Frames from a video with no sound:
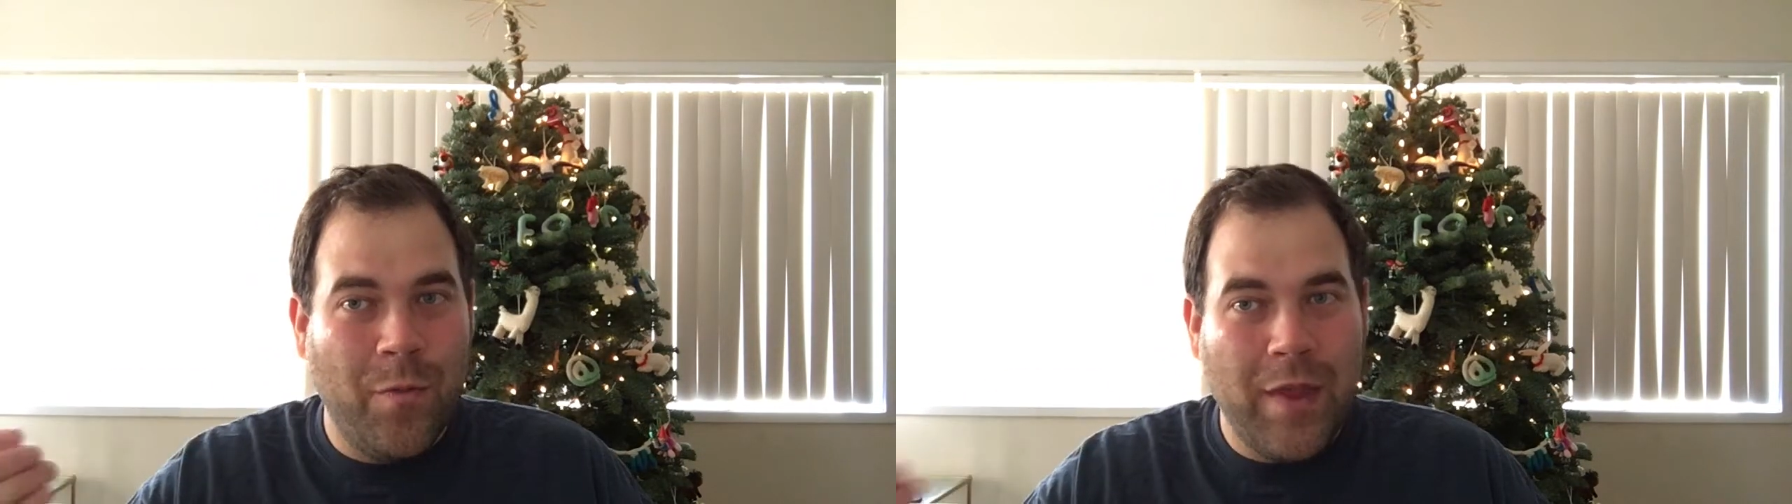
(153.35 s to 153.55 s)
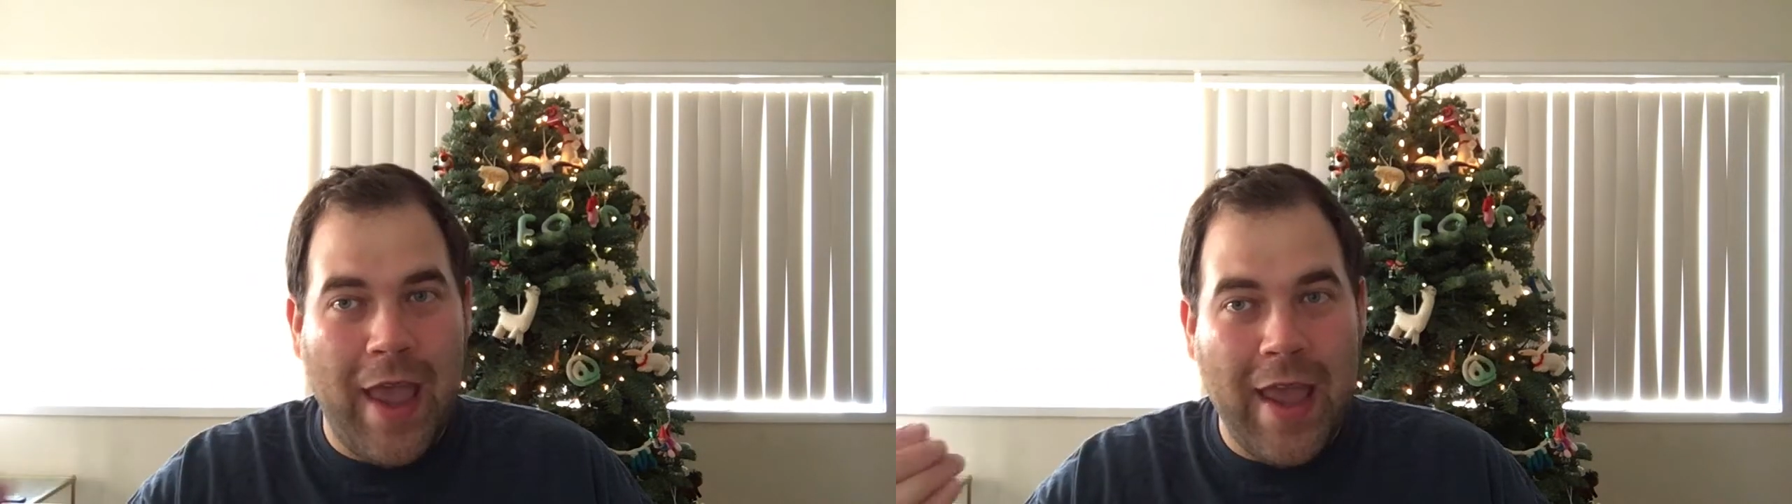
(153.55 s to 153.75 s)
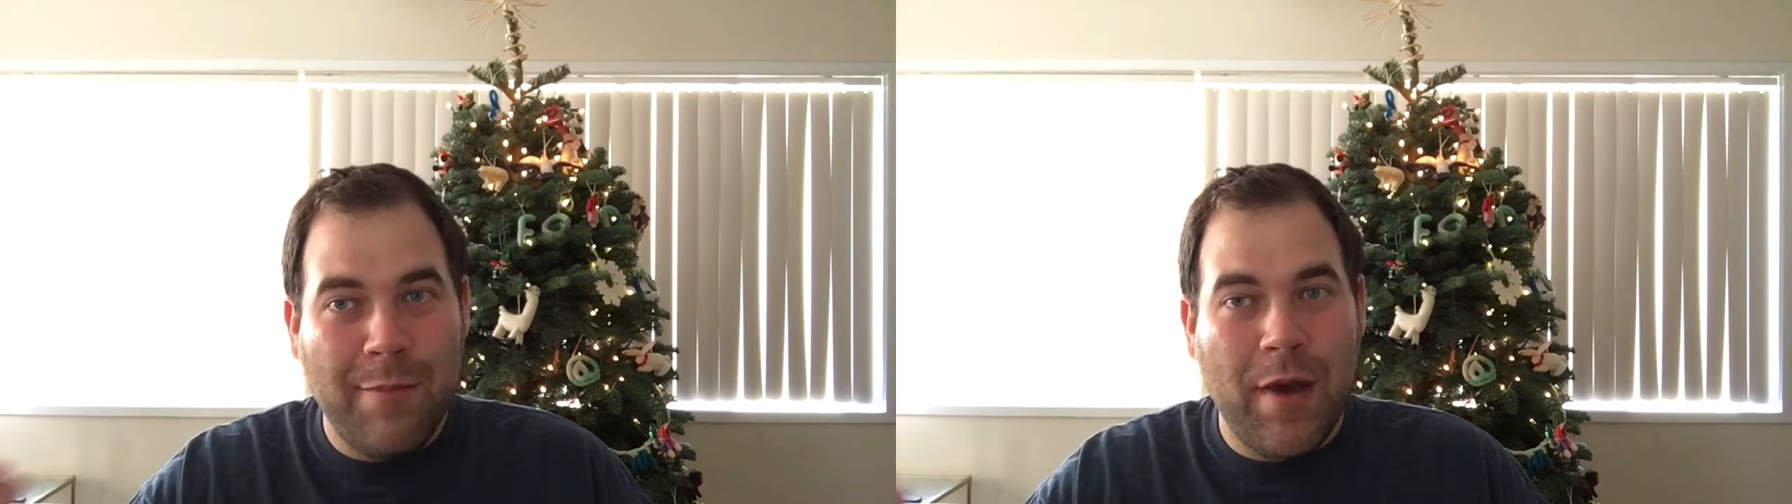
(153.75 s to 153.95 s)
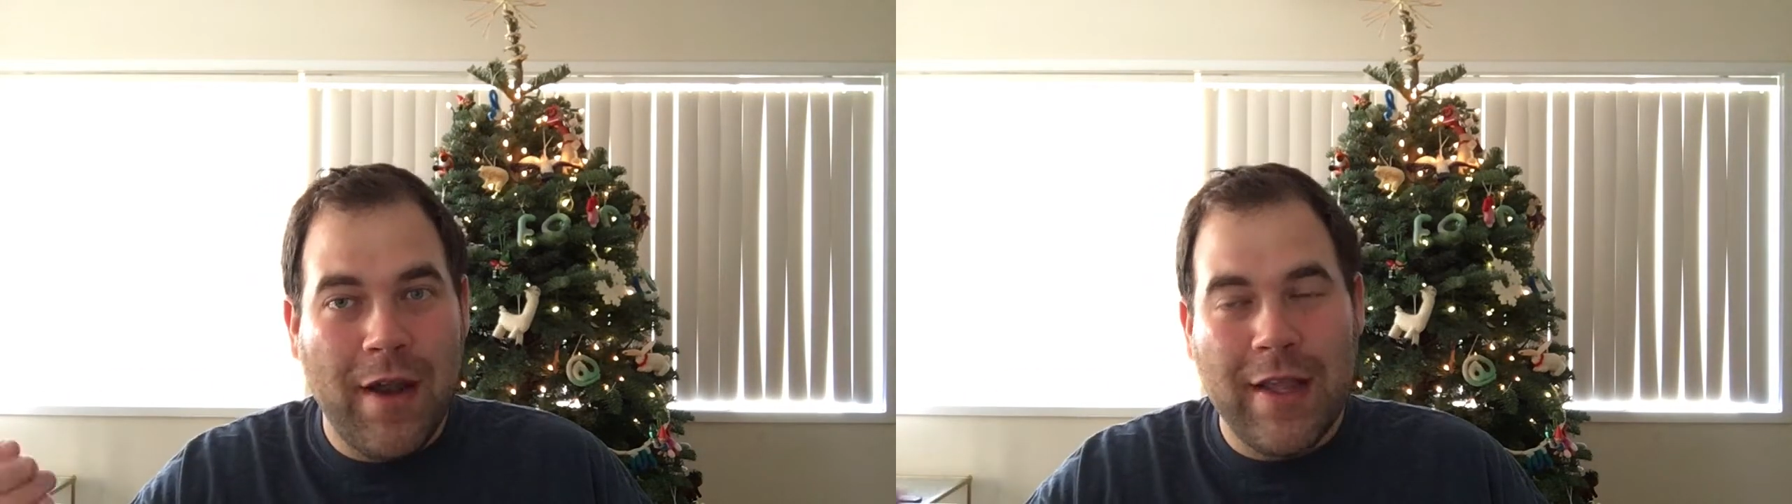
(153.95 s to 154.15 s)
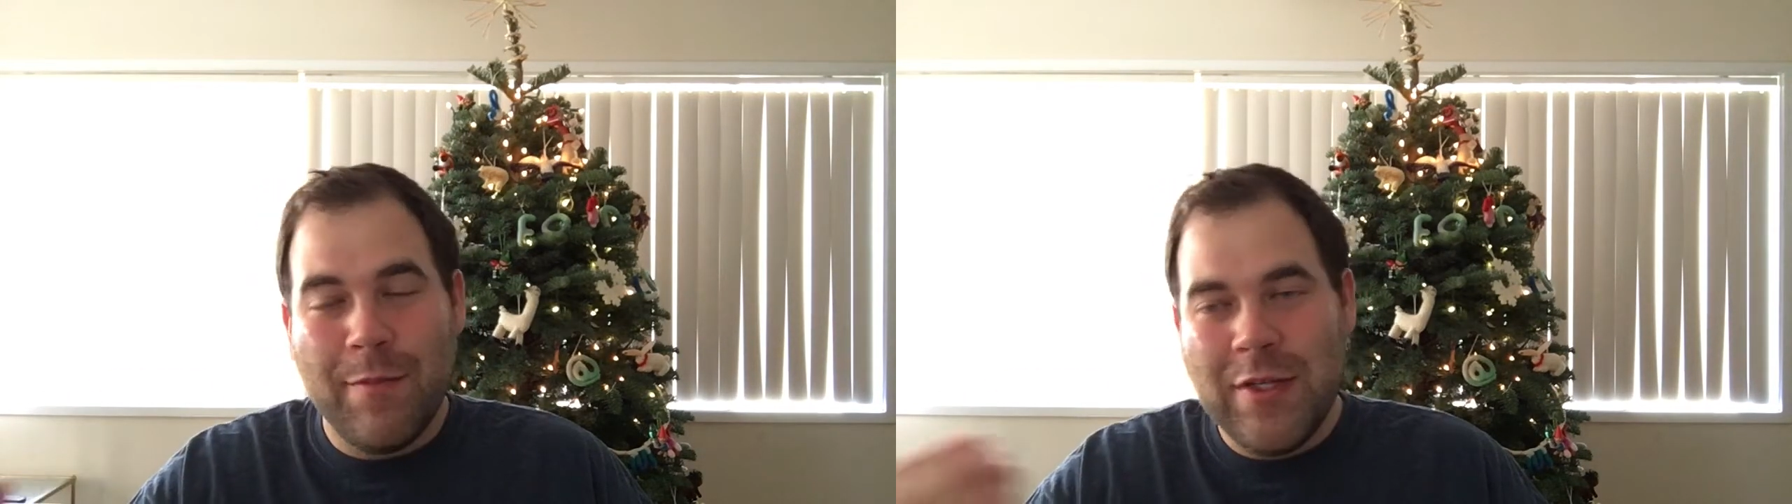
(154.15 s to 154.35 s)

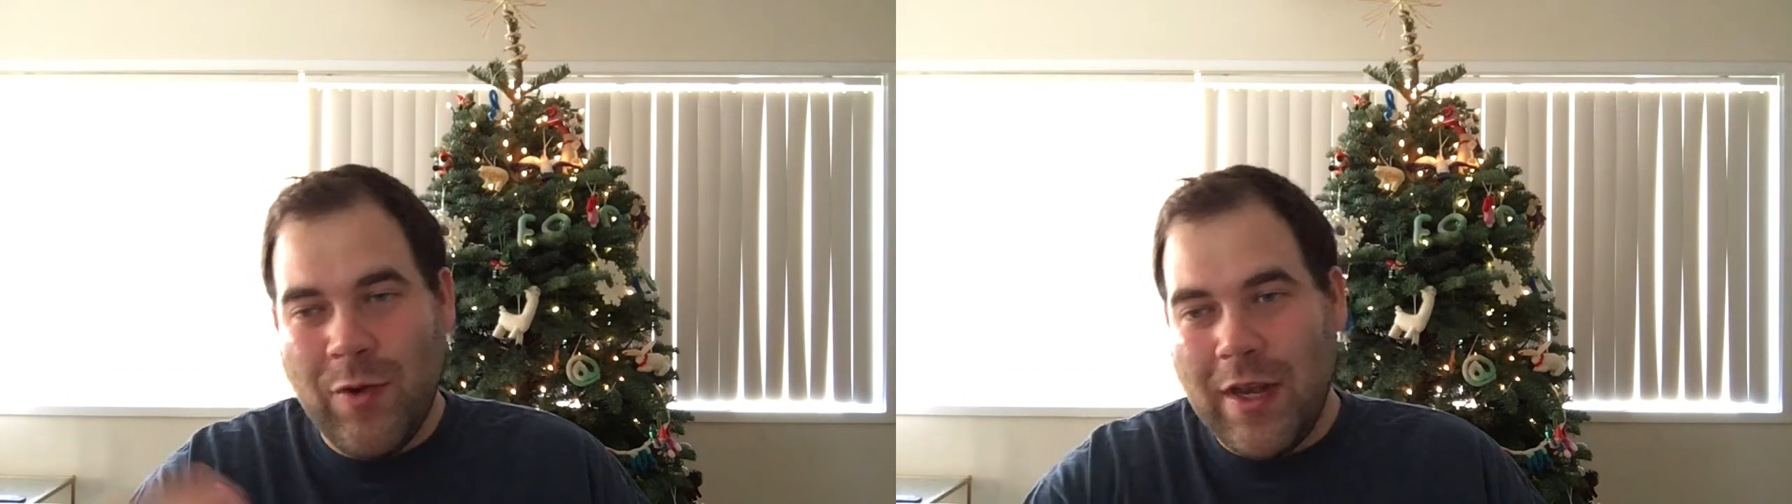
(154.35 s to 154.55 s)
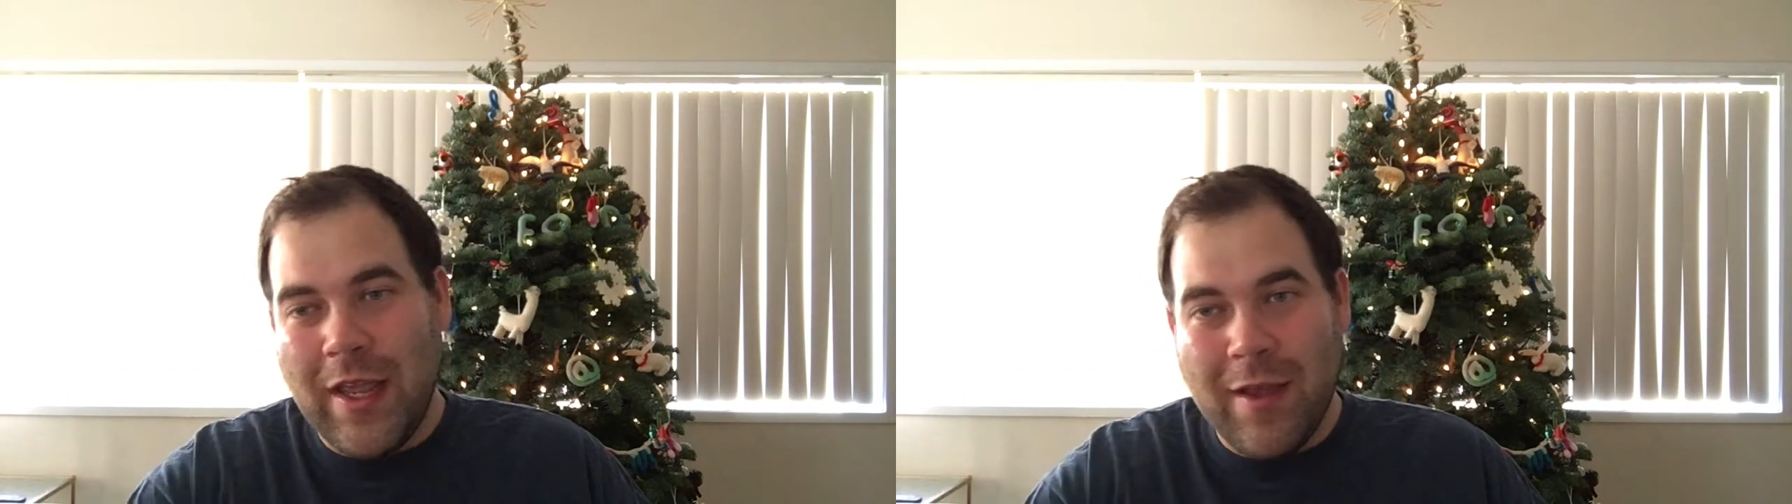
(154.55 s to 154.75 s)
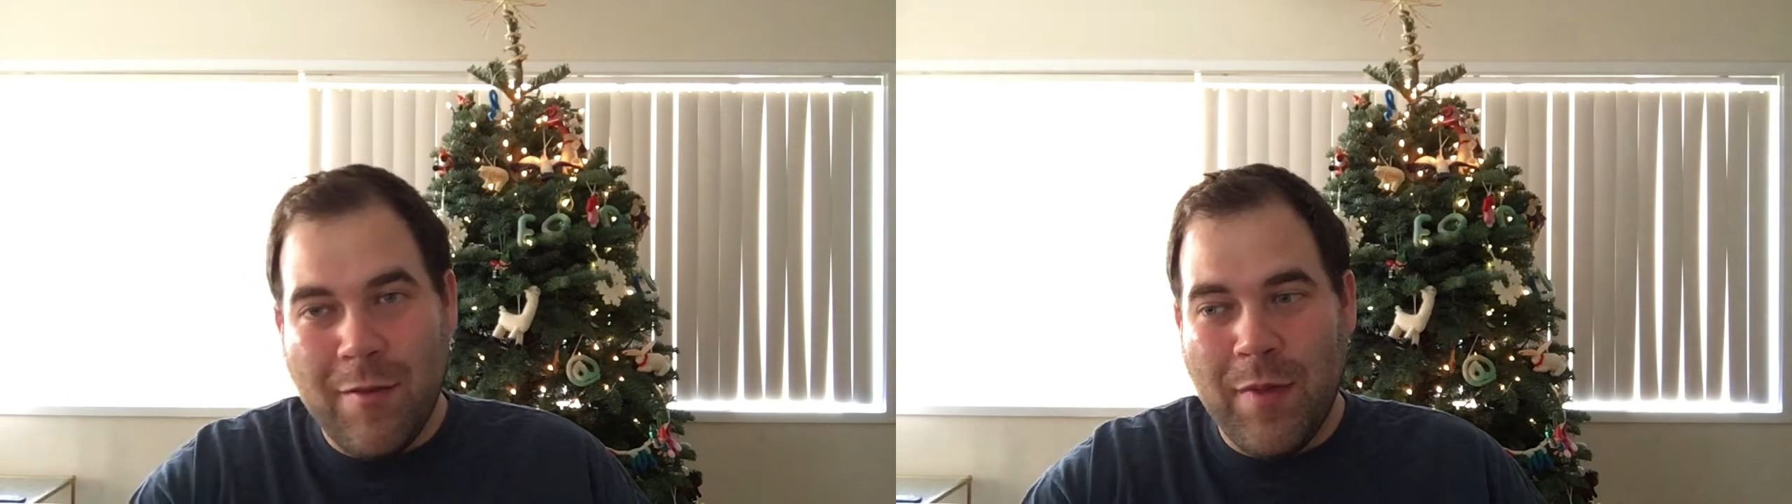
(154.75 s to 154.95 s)
headbutting between him